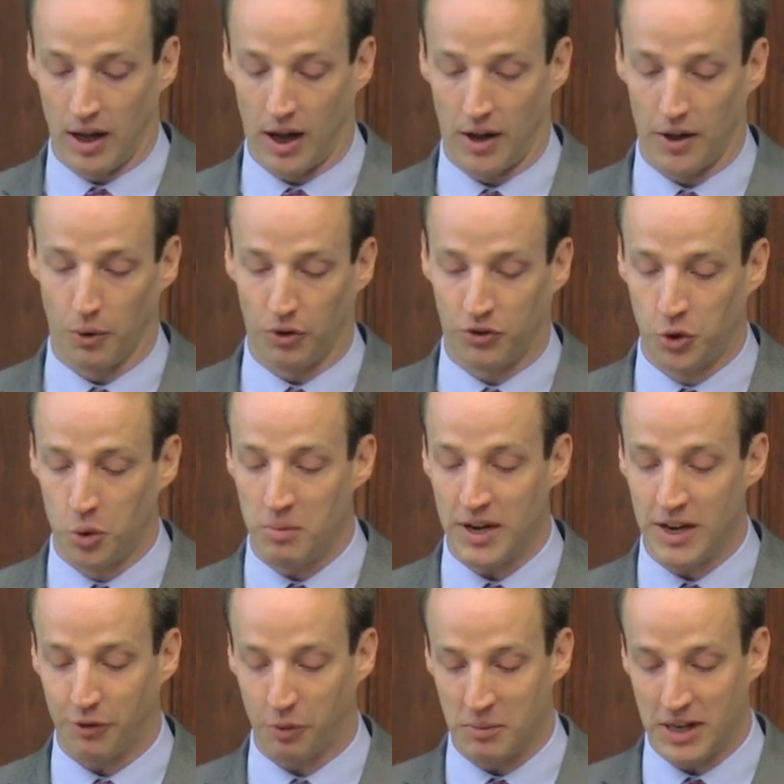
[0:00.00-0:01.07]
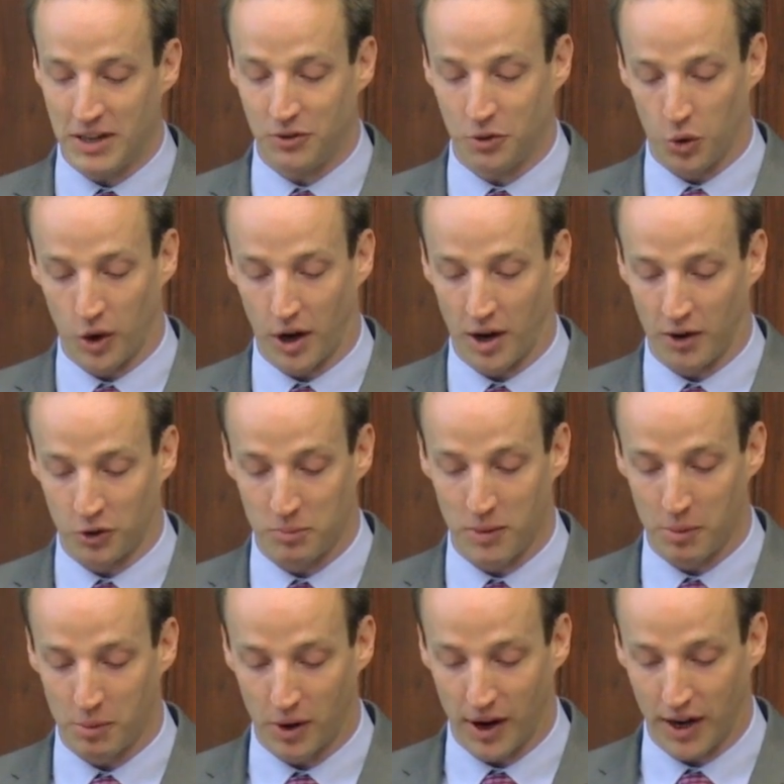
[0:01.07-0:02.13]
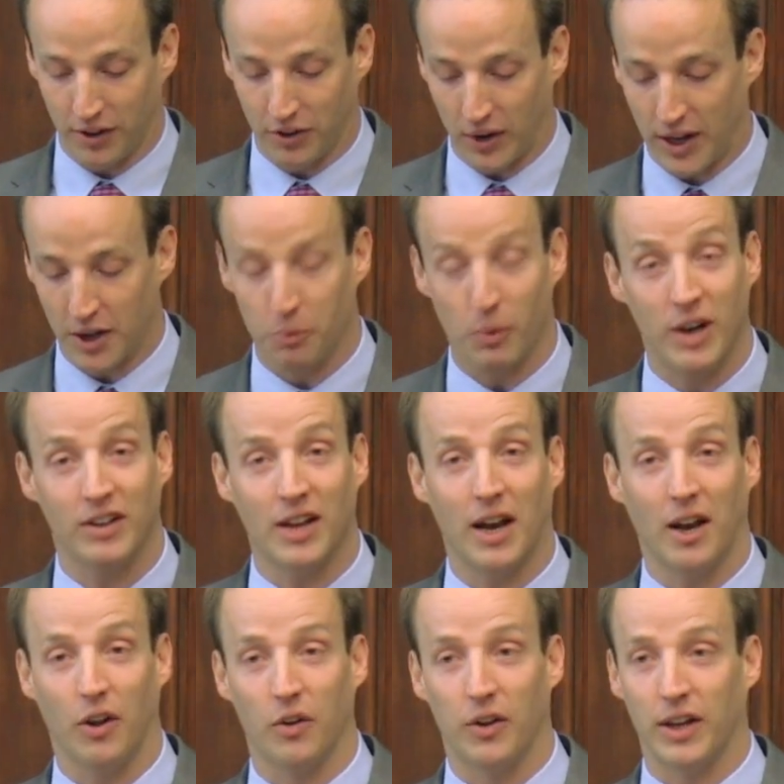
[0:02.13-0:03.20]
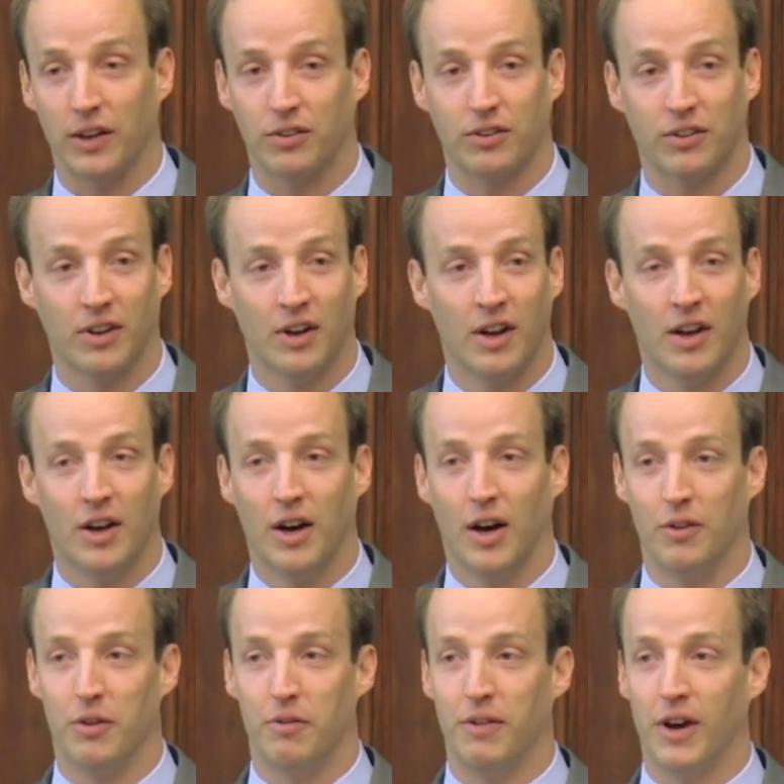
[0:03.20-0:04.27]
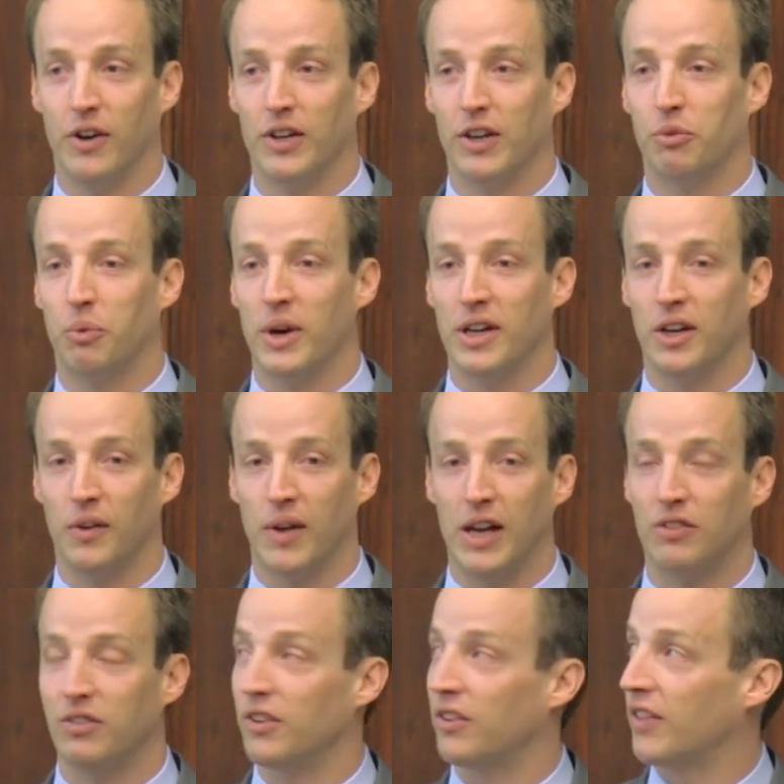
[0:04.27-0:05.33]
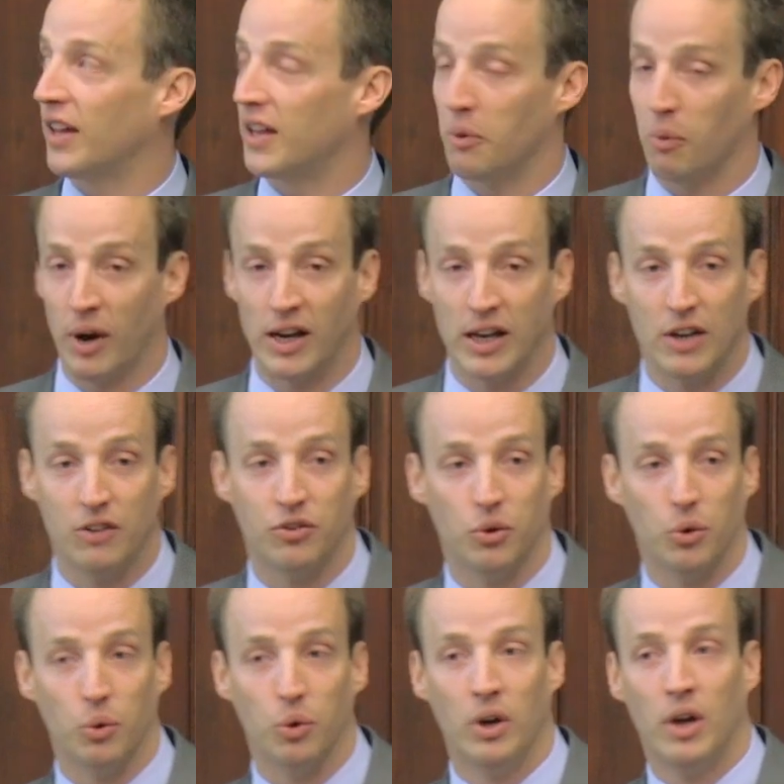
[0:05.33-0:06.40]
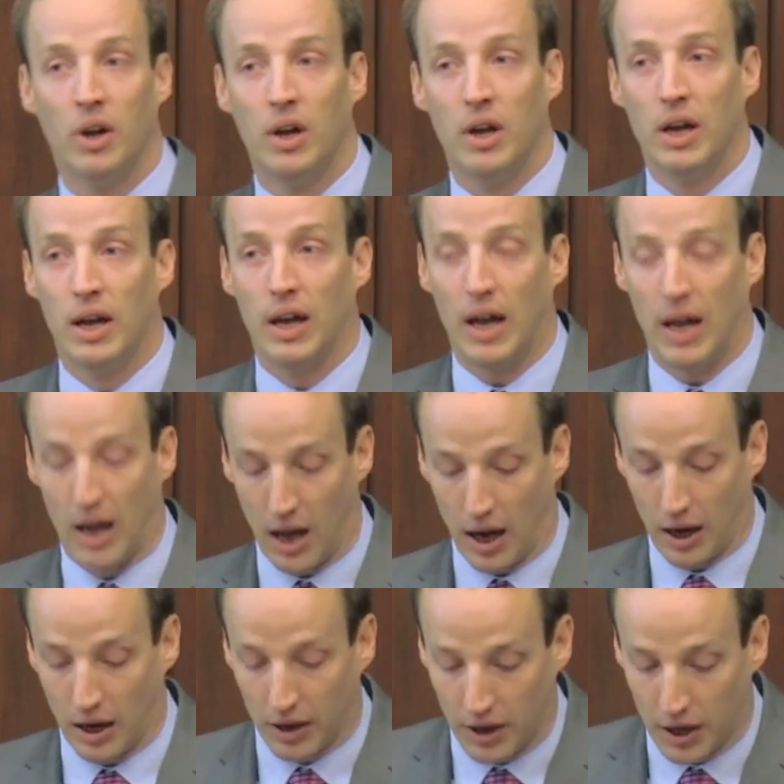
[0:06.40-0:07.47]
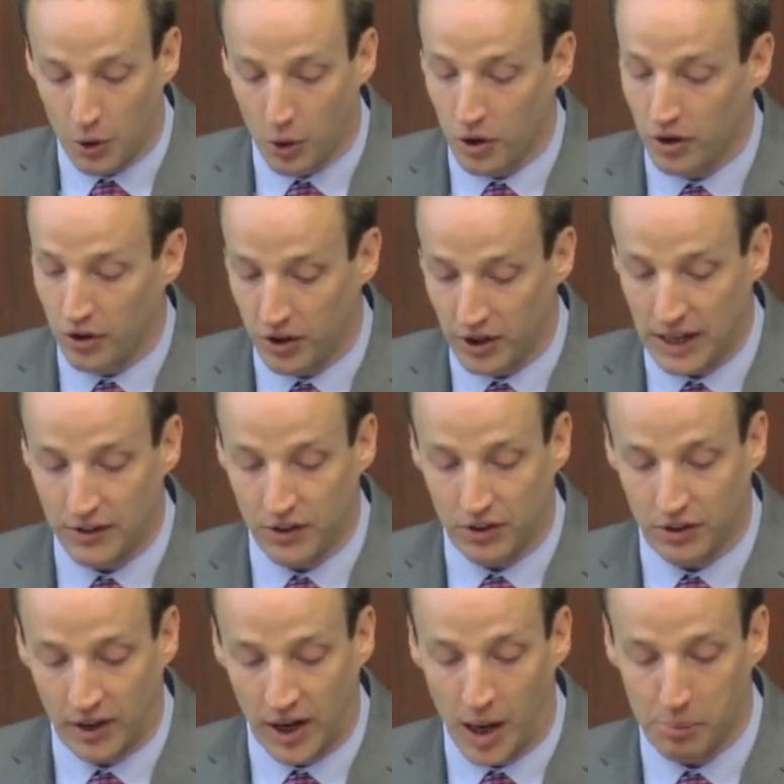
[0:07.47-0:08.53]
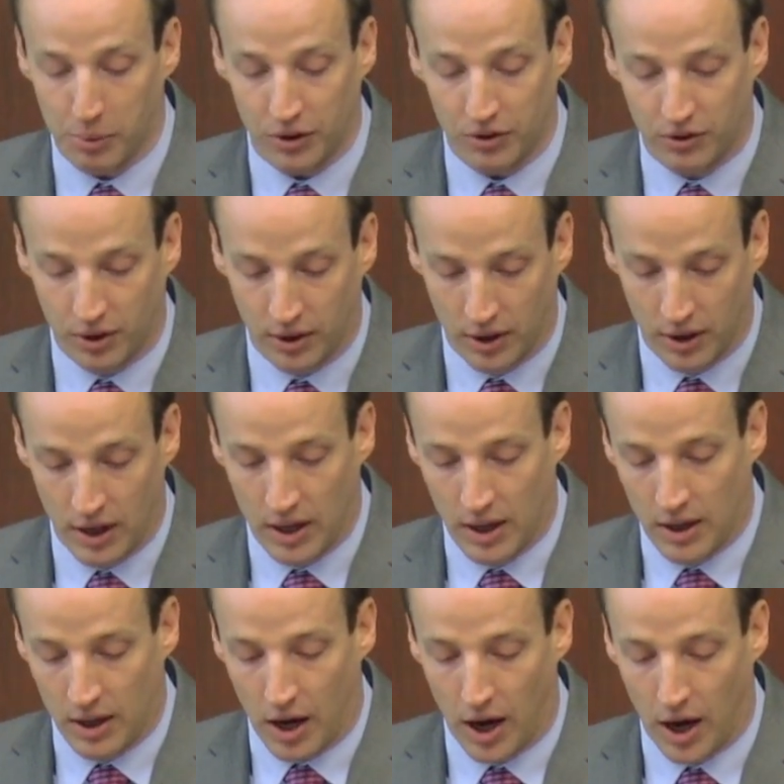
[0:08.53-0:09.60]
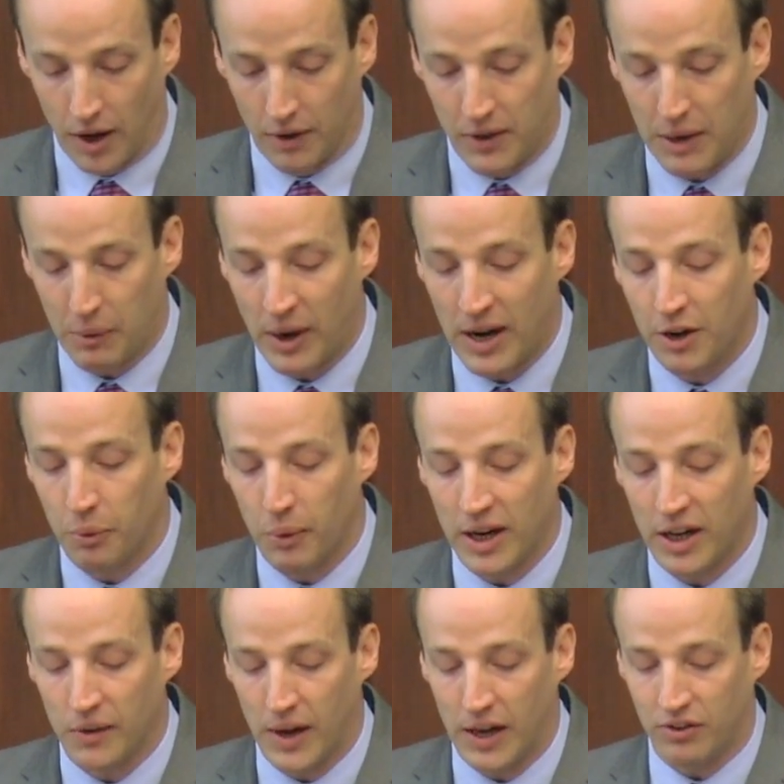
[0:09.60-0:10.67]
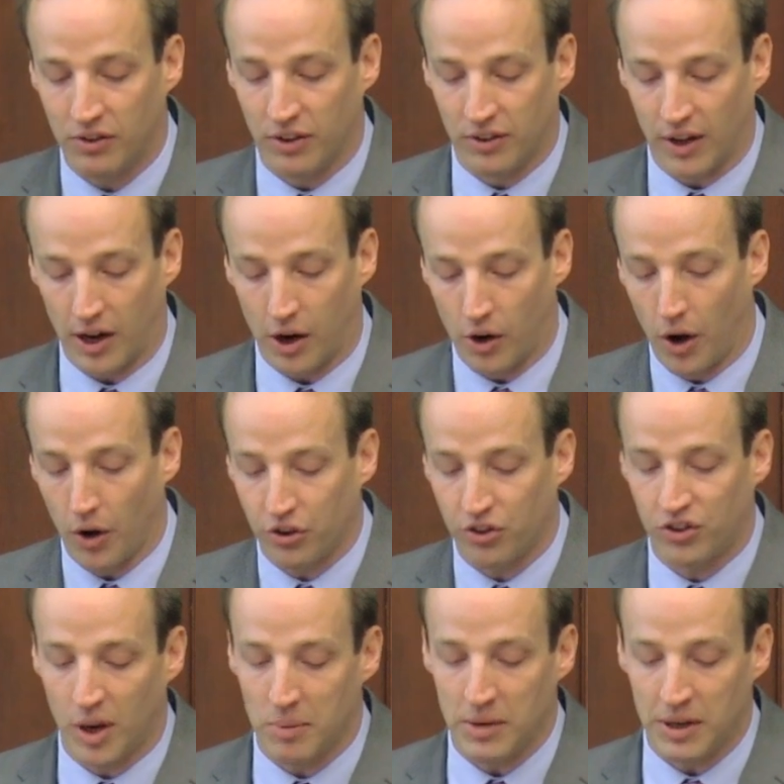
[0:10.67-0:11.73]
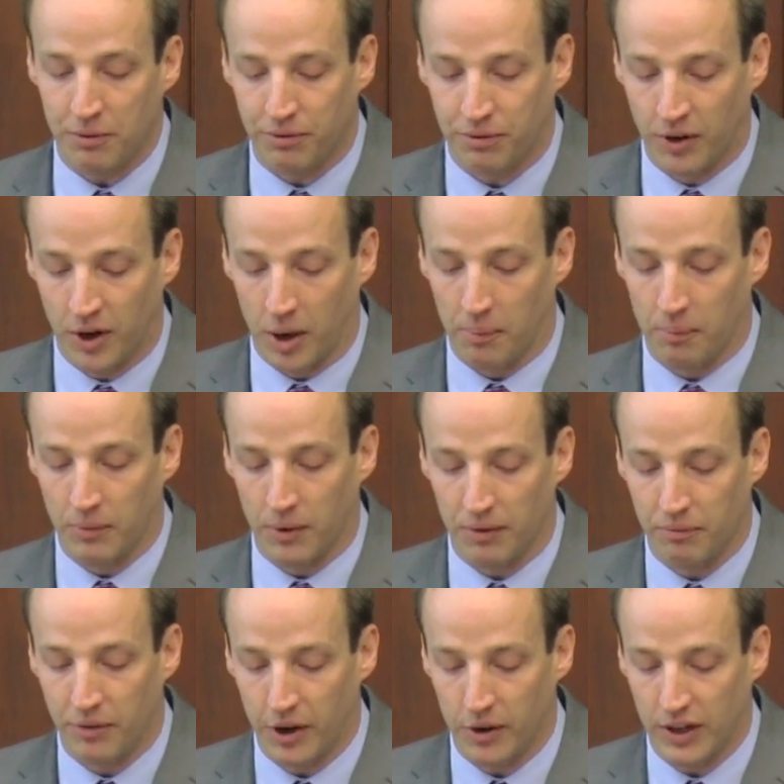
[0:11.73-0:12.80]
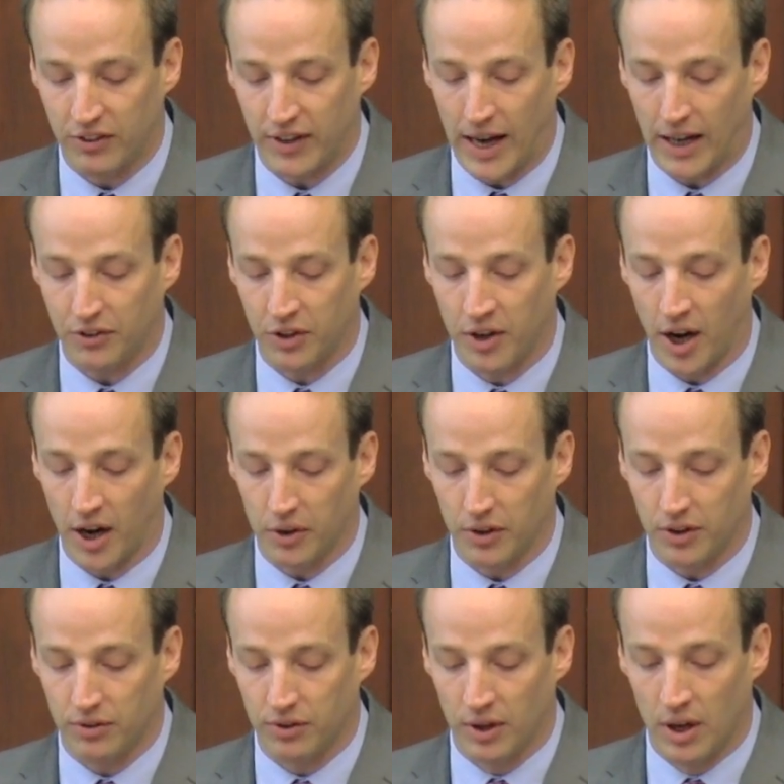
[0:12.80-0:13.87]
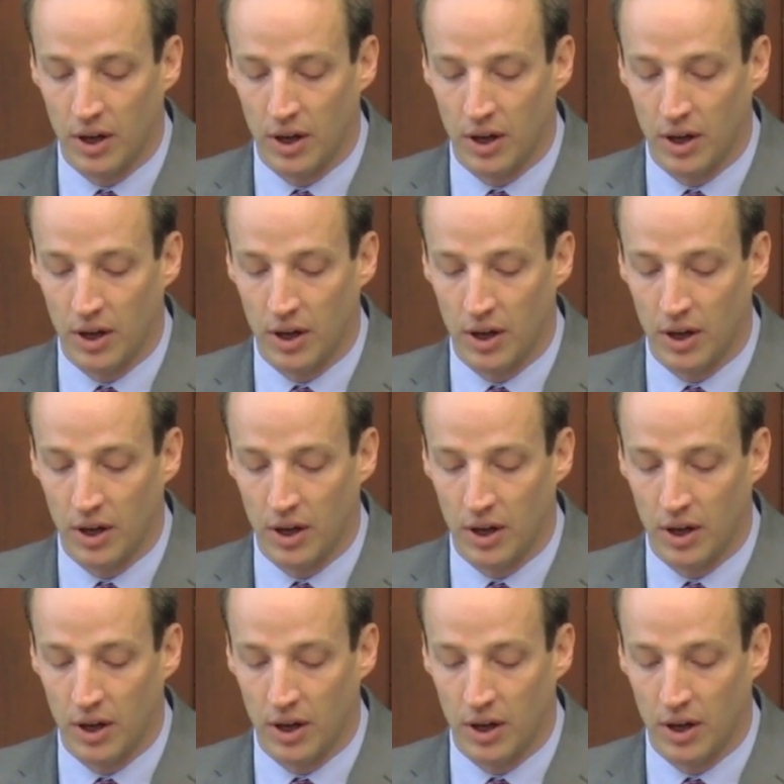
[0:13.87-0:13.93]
Uh, there were too many for me to, uh, to memorize, so I had to write down a list of the various regulations that they ran into uh, in order to get this accomplished. Uh, they ran into regulations that are all stemming from various acts of Congress,